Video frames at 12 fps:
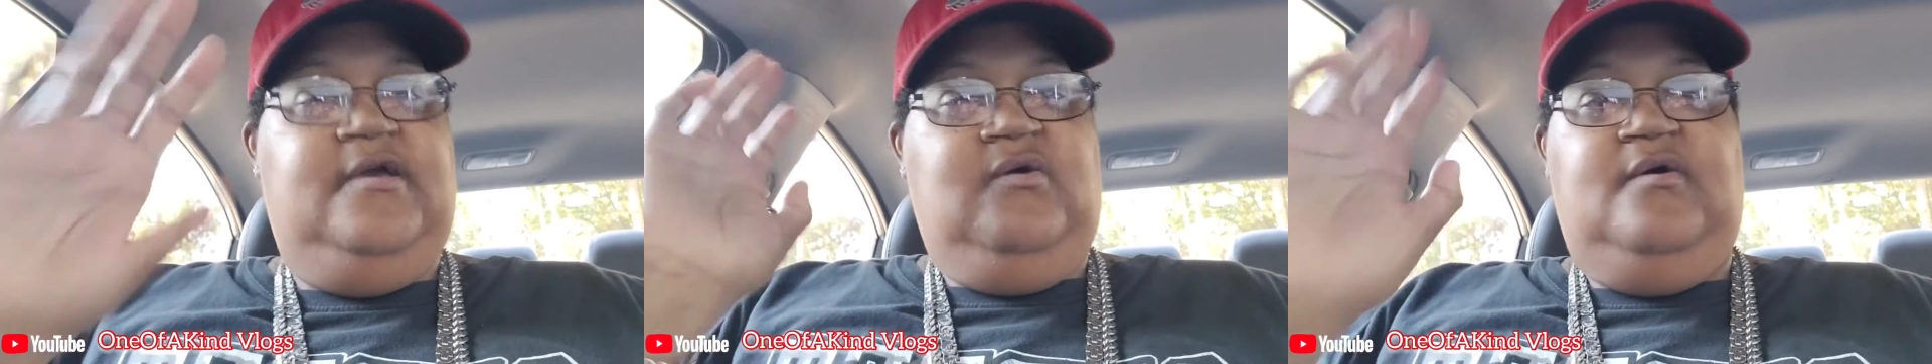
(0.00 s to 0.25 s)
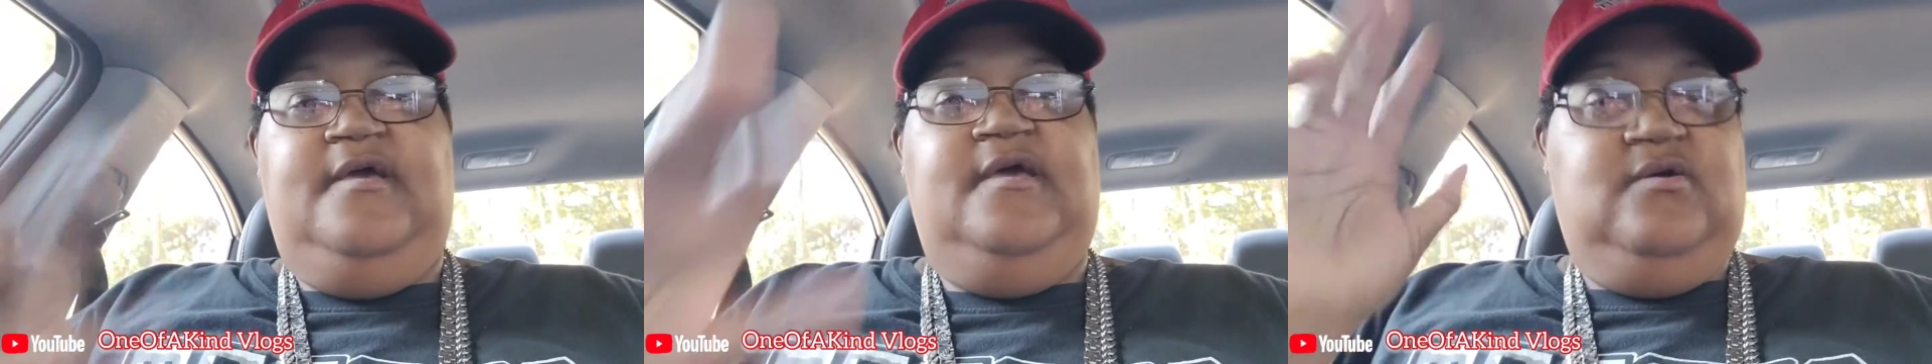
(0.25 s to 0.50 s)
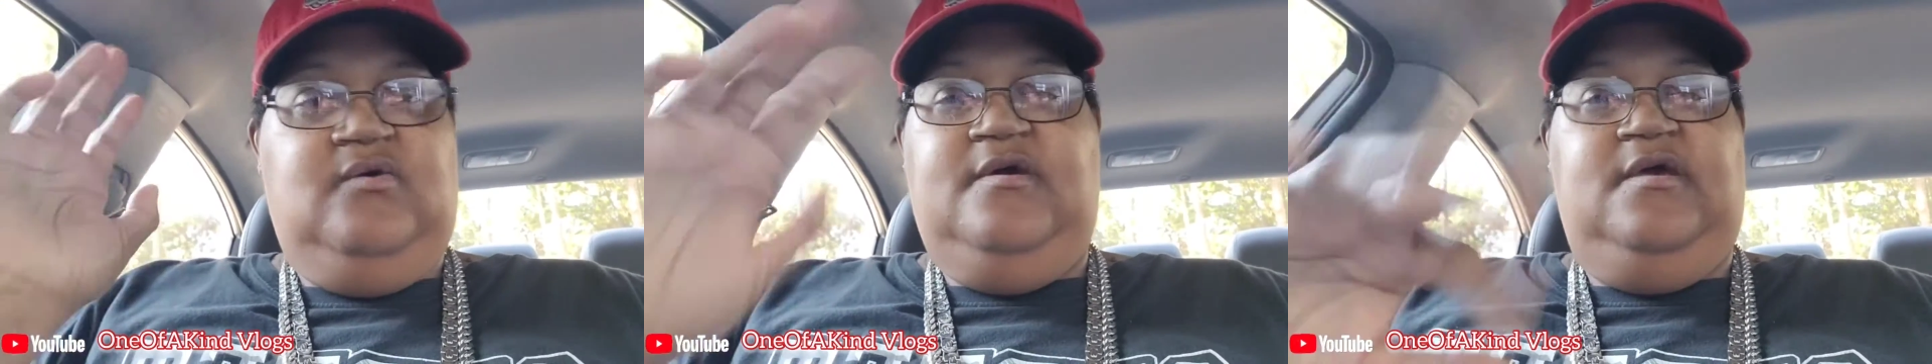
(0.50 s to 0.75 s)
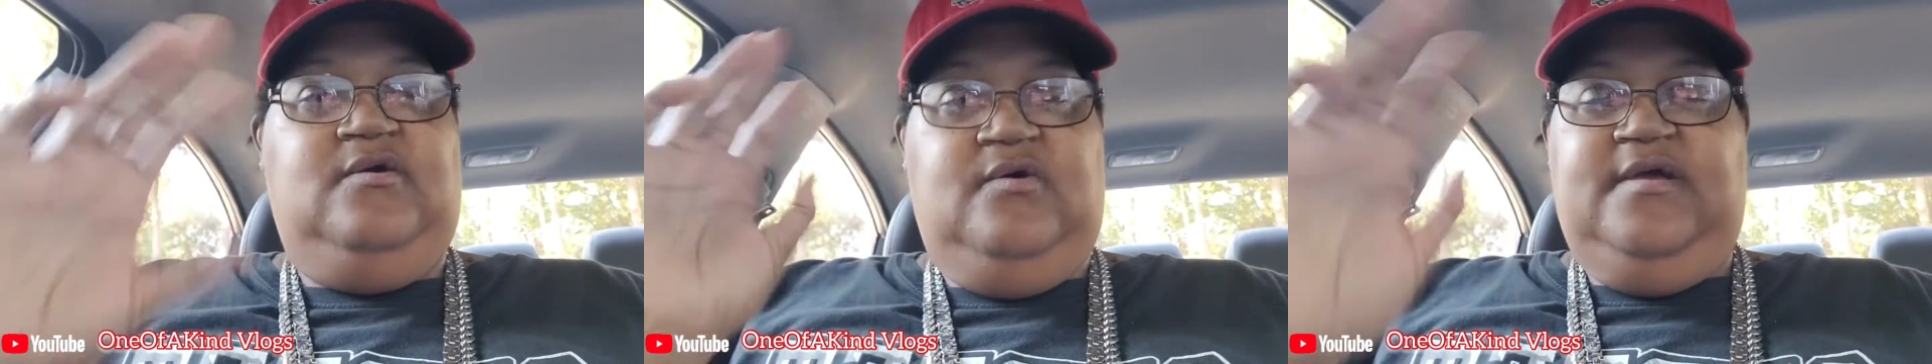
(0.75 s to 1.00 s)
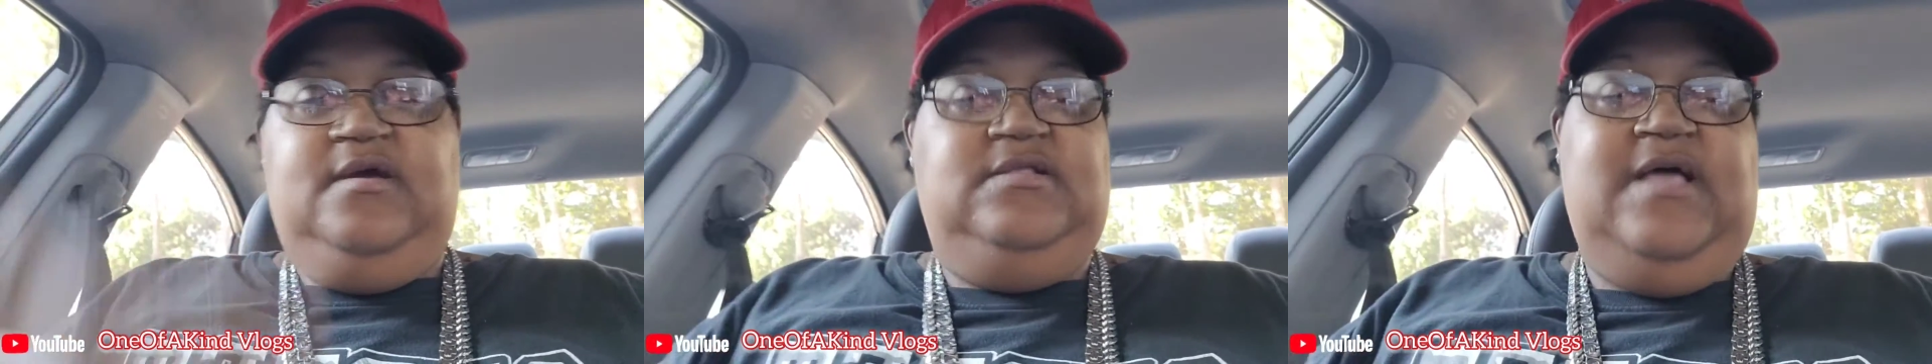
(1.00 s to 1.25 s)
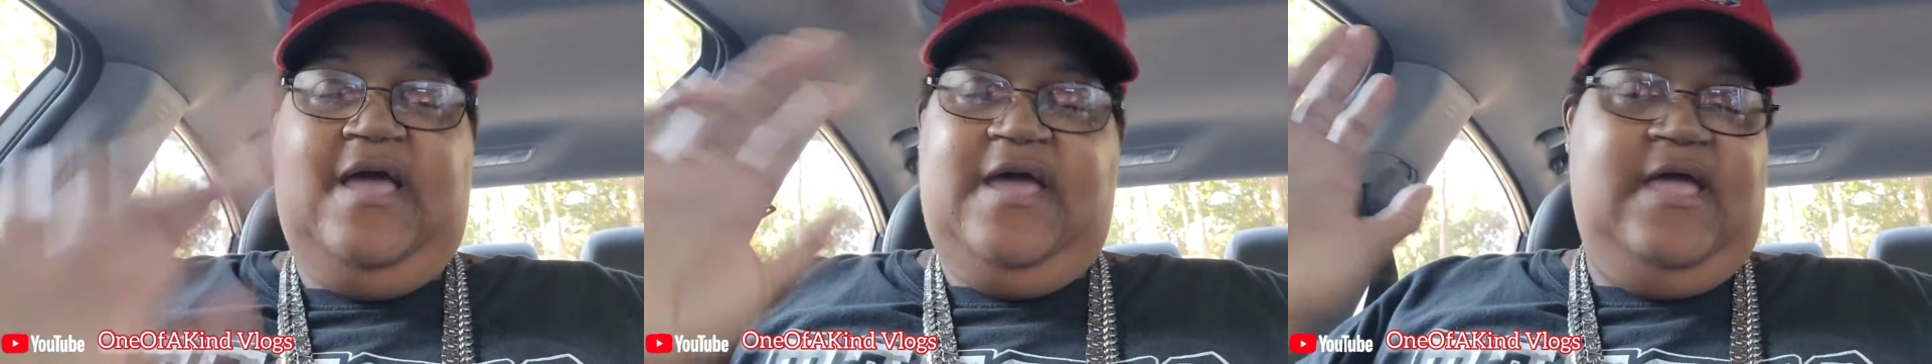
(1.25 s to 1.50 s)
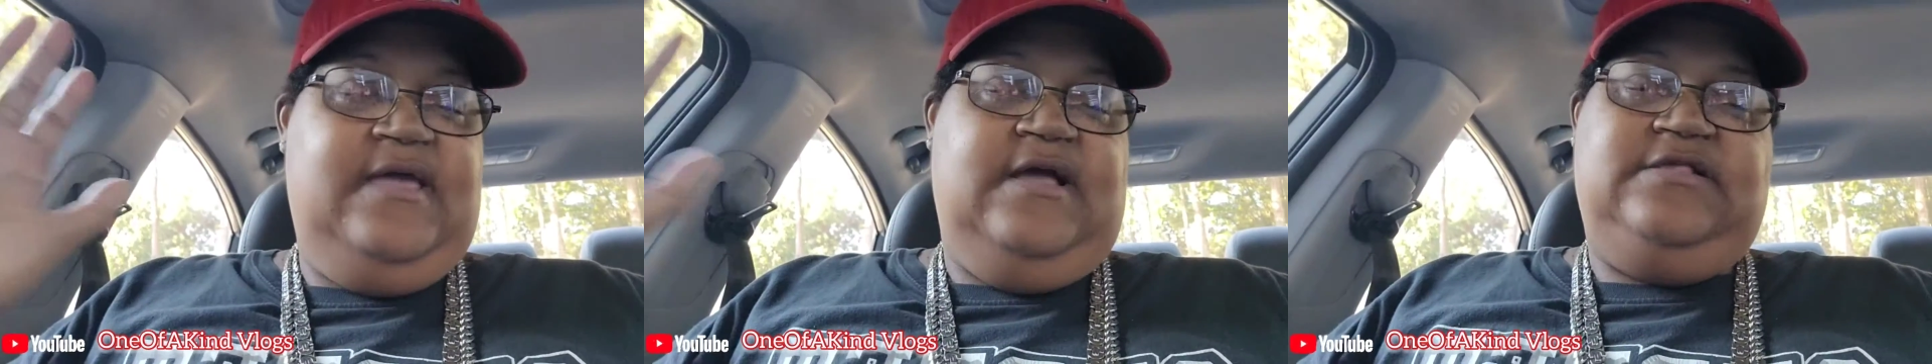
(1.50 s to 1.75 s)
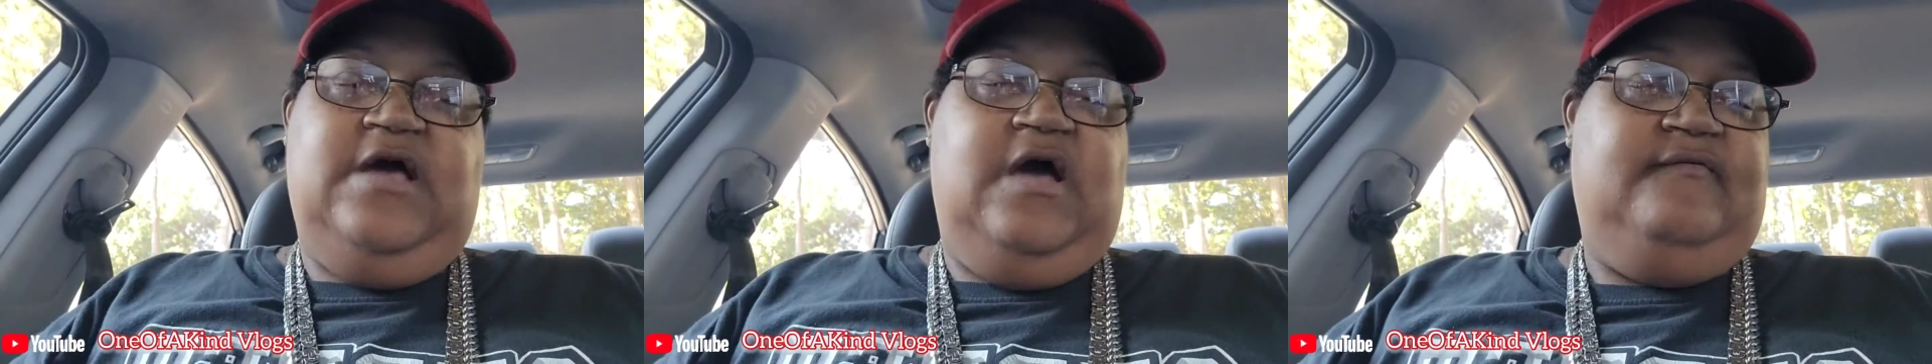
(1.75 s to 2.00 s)
Because I ain't
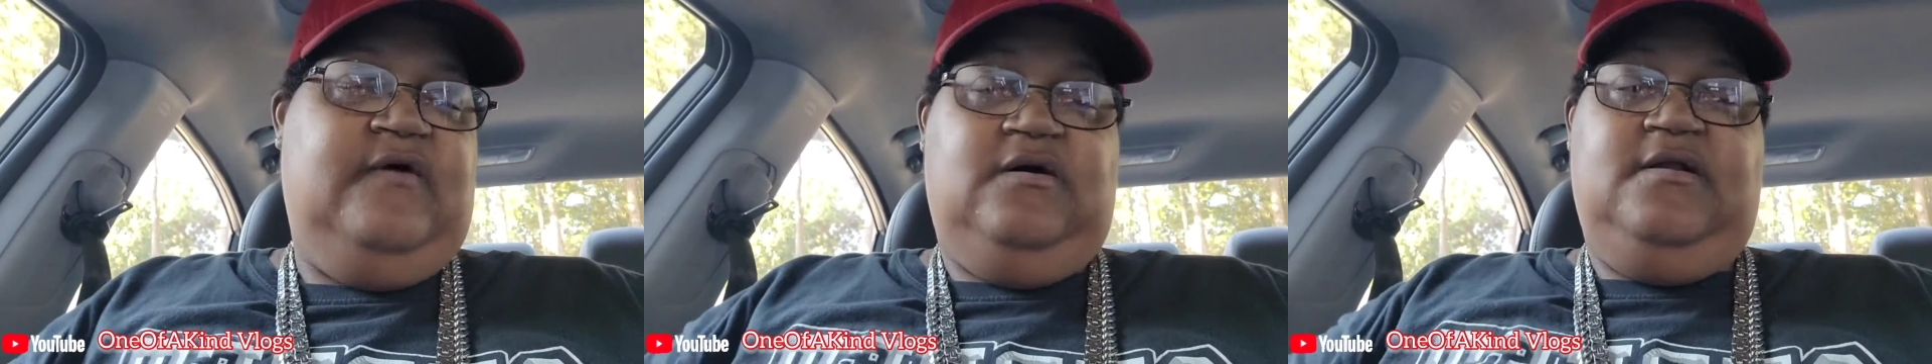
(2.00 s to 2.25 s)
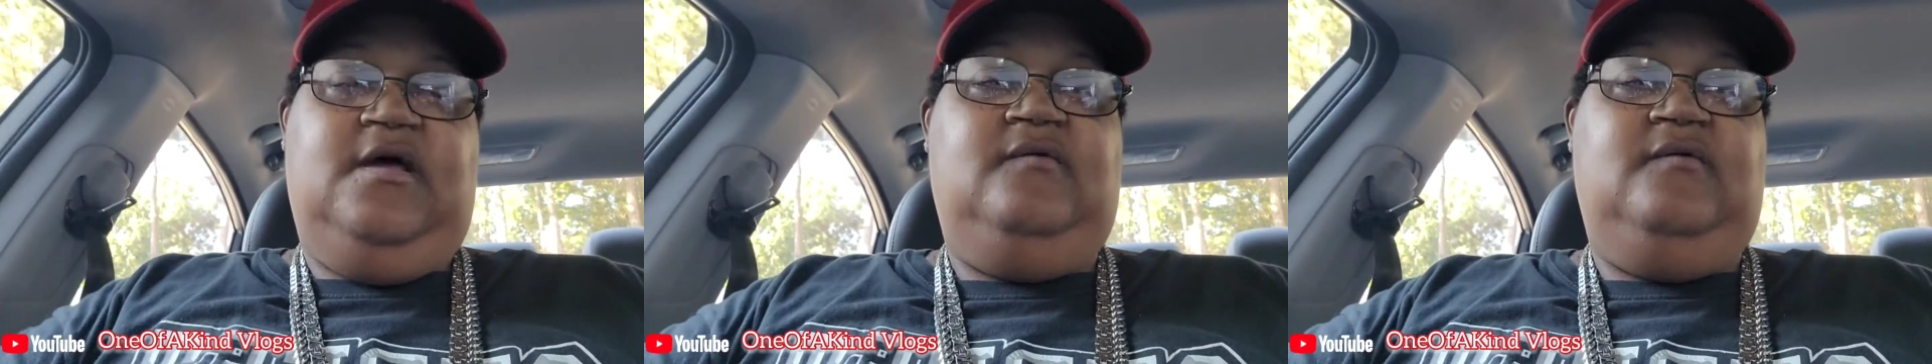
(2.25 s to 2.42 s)
got time for all that.